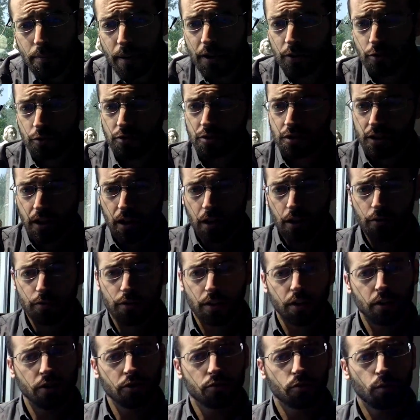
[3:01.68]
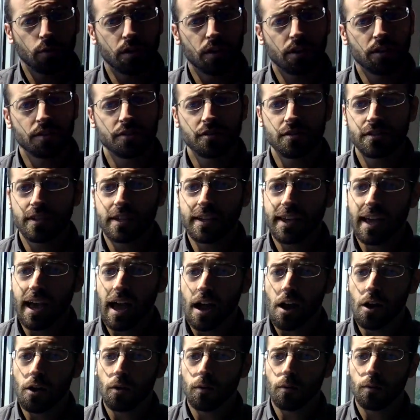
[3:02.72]
major scale if they just wanted to see
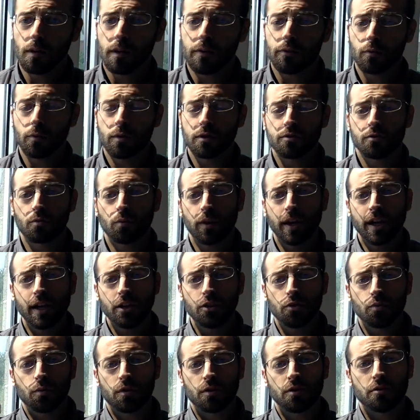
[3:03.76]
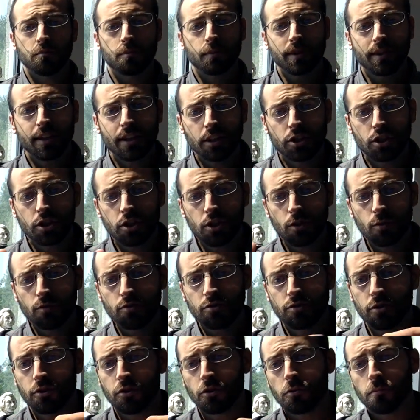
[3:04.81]
how everyone's range was, but they
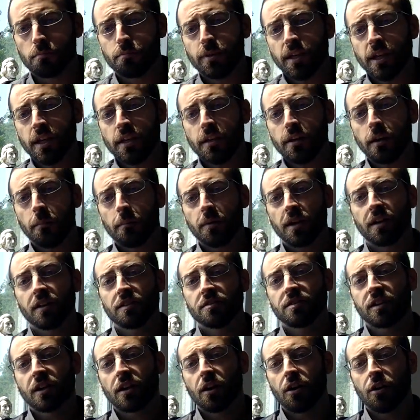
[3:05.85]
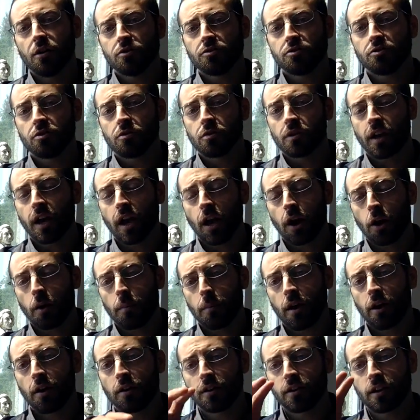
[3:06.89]
chose to do B because they also care
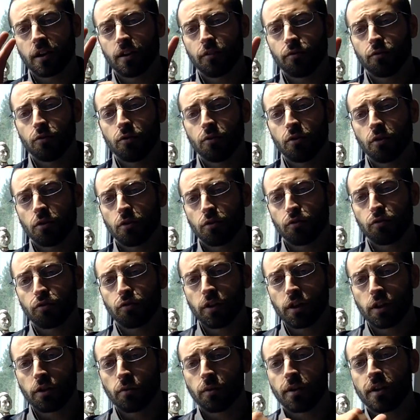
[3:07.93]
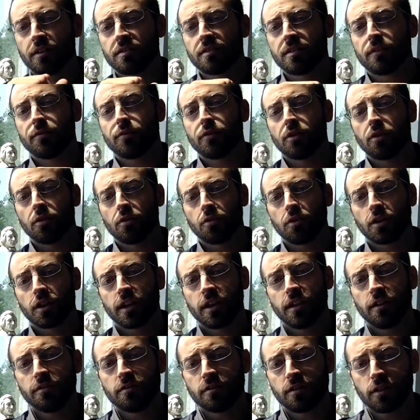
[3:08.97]
about if you know your fingerings, if you know your
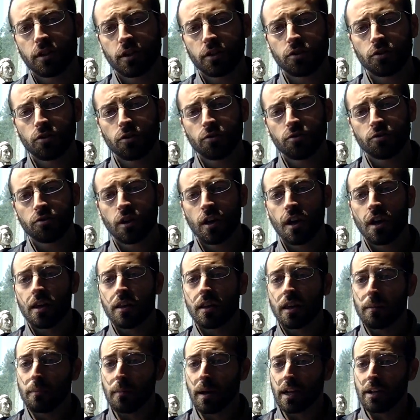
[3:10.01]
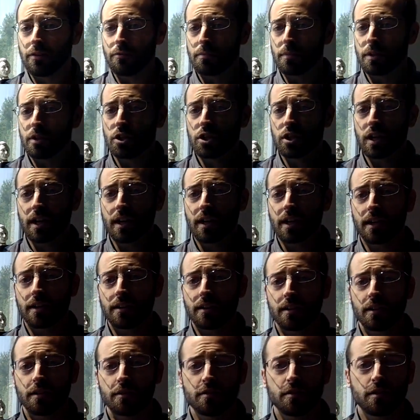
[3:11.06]
key signatures. They might even be checking
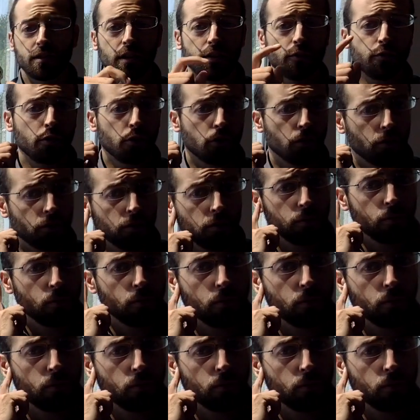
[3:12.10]
to see if you're